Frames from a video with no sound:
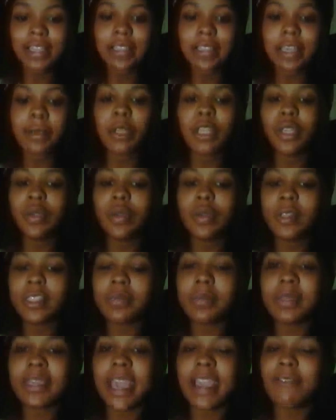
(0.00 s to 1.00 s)
Labor
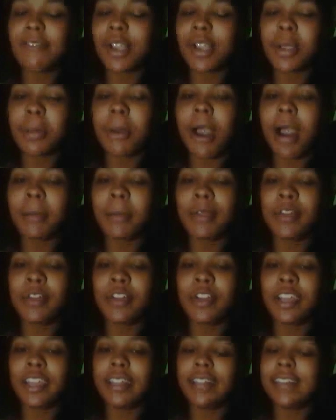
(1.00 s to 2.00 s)
unions became very
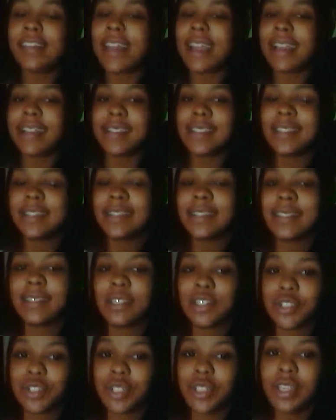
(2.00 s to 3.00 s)
popular in the 19th
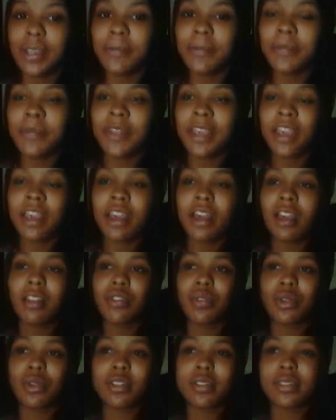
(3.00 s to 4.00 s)
century,
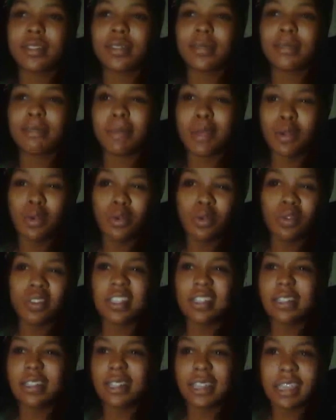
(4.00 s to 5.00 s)
towards the middle
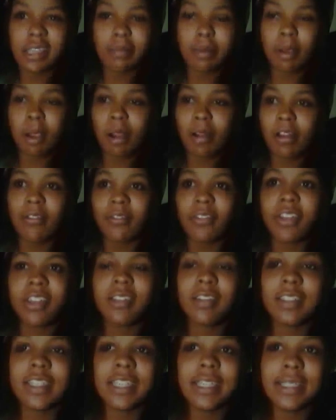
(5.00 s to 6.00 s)
to late part of it
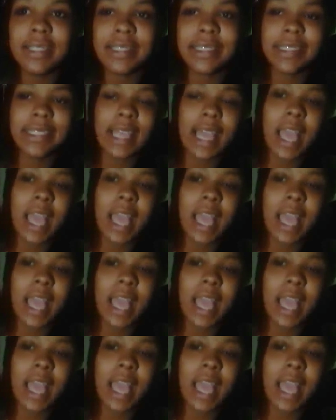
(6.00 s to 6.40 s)
at least.